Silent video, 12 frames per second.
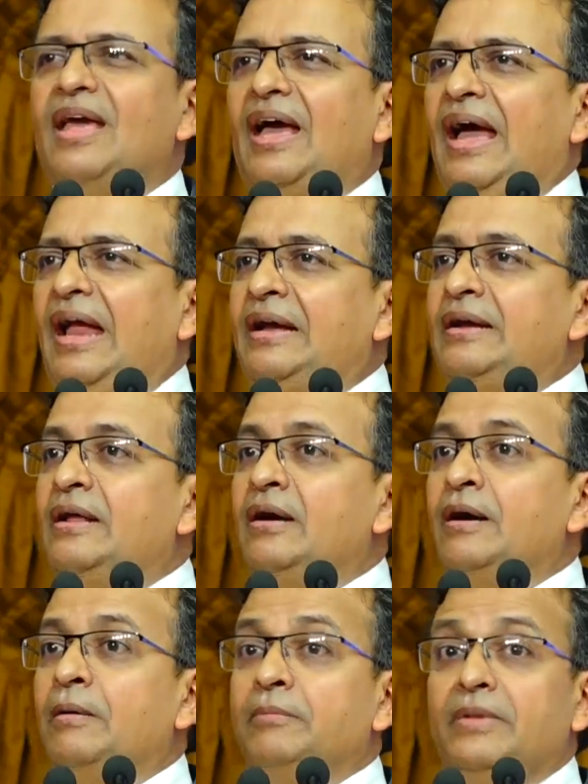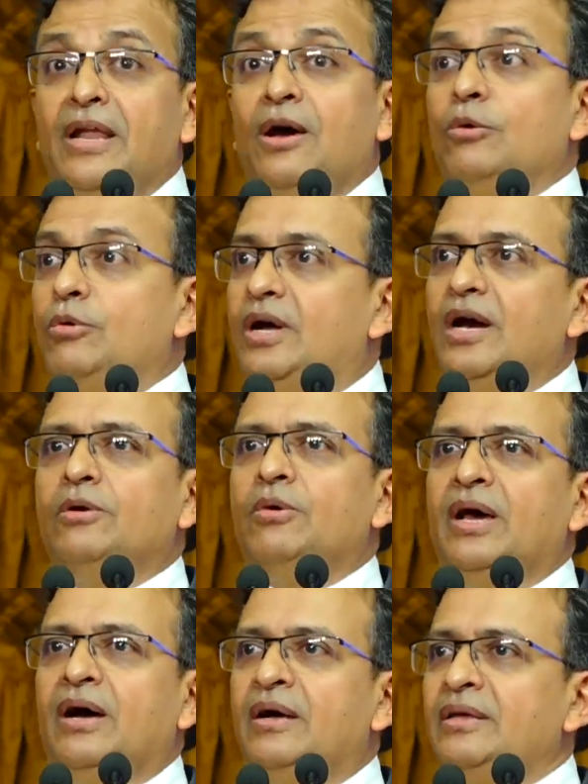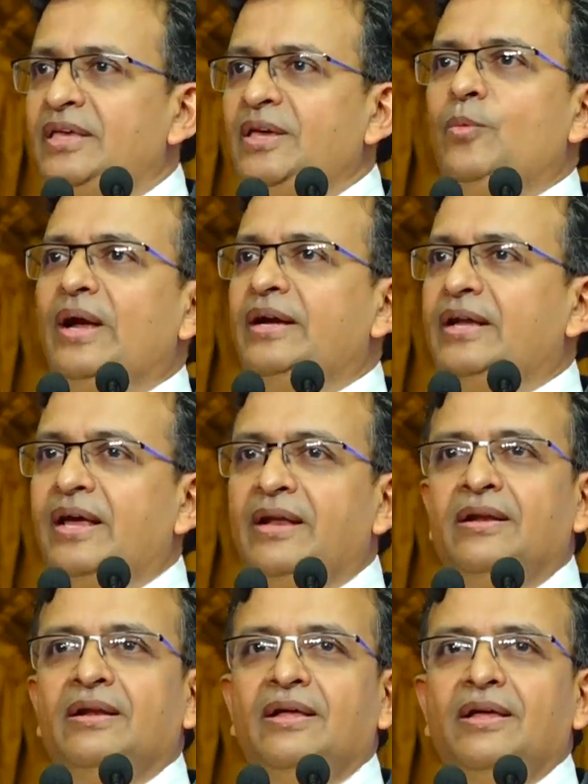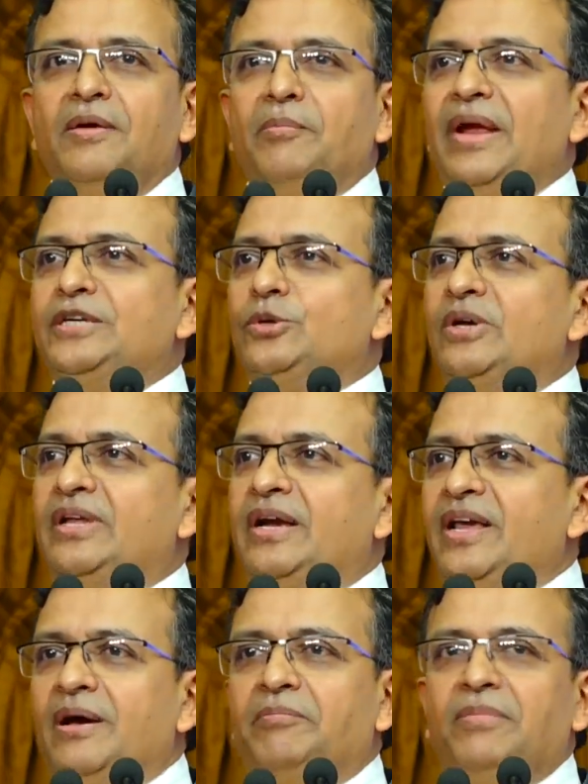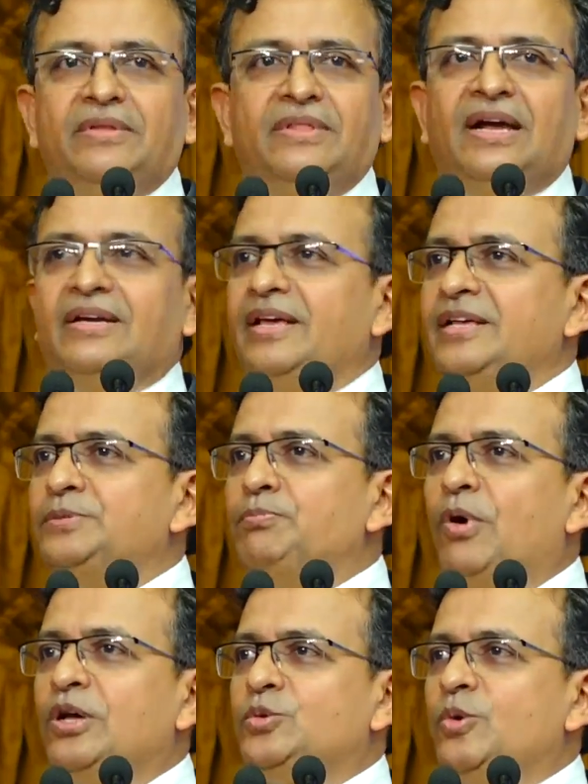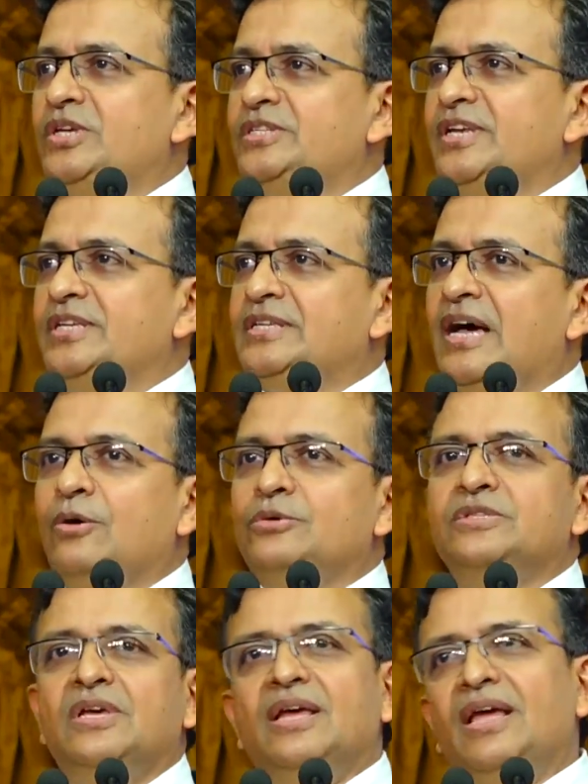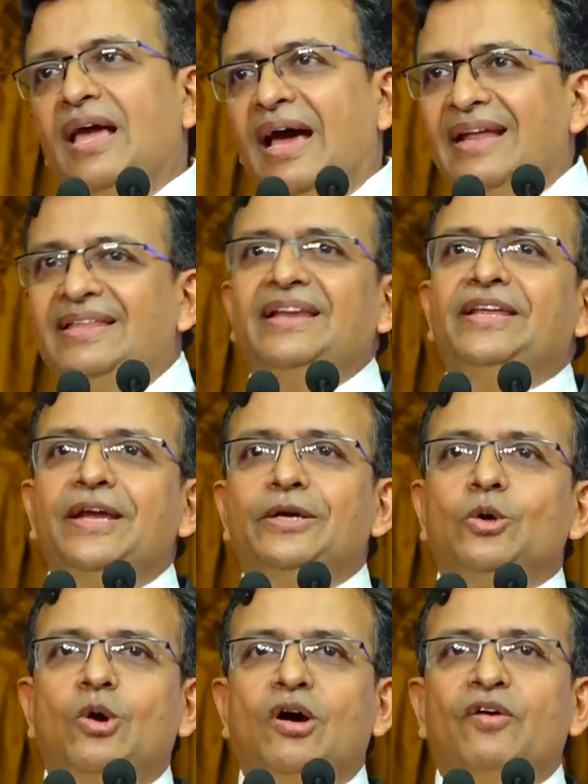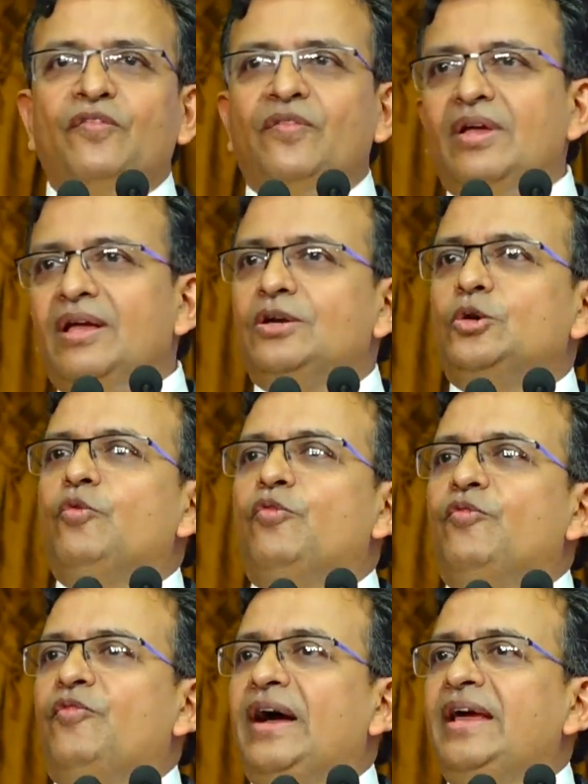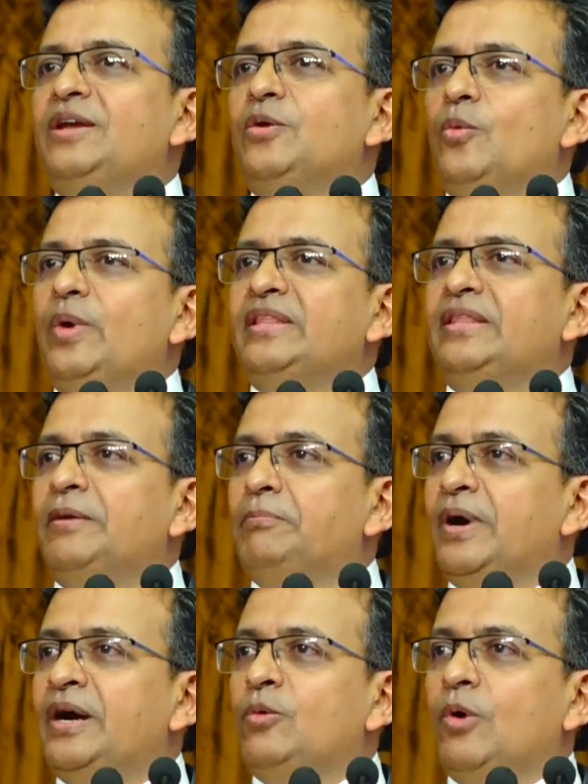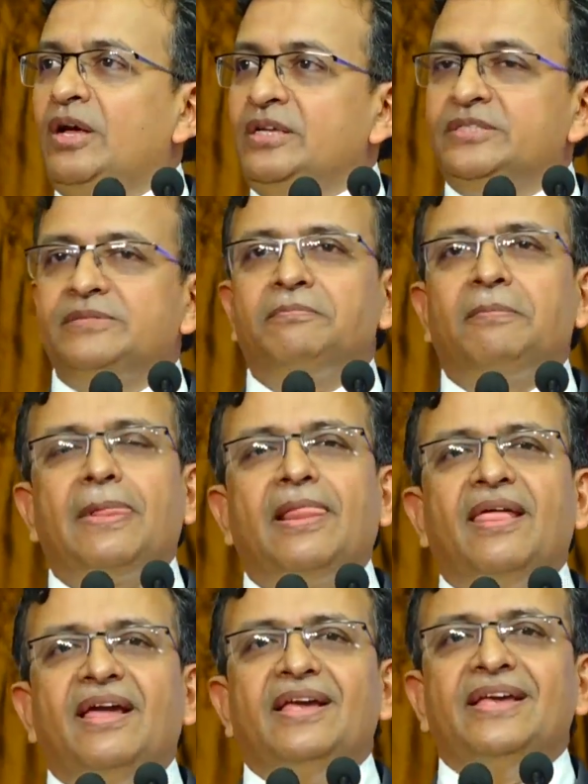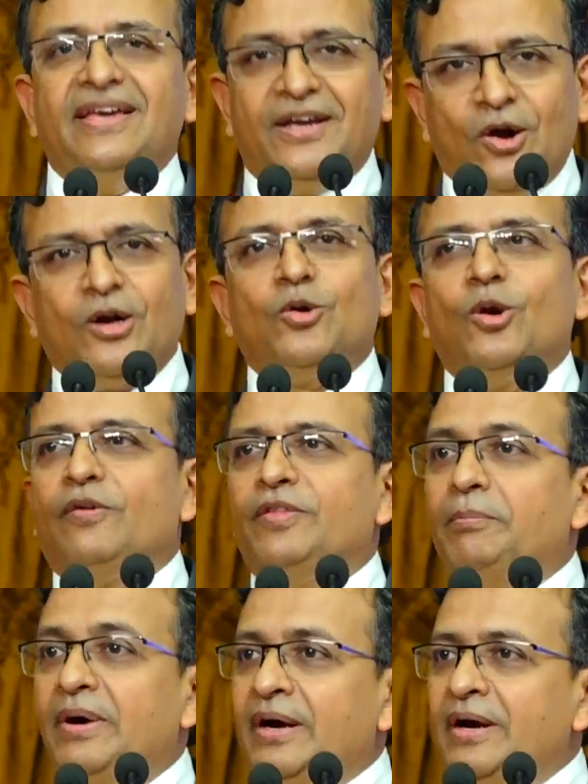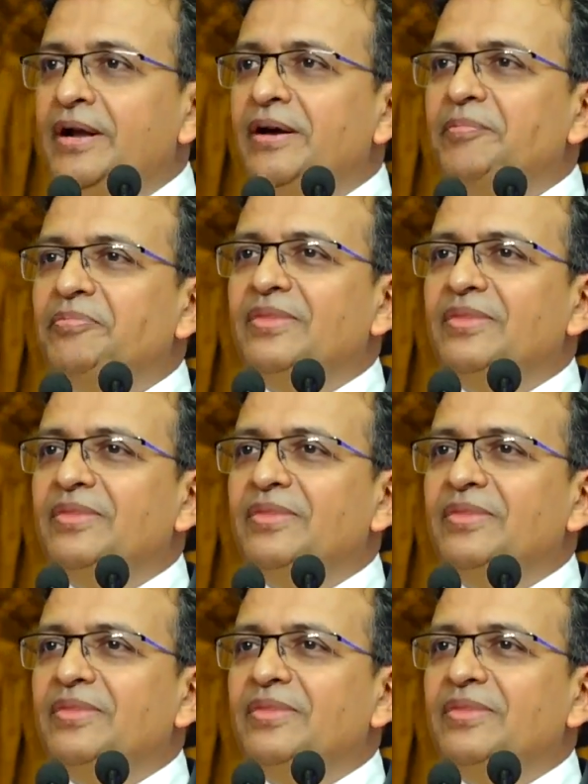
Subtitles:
And now Garuda, he went and made sure that that his boss was in his house, and then he took off to find where that bird was. He got hold of the bird,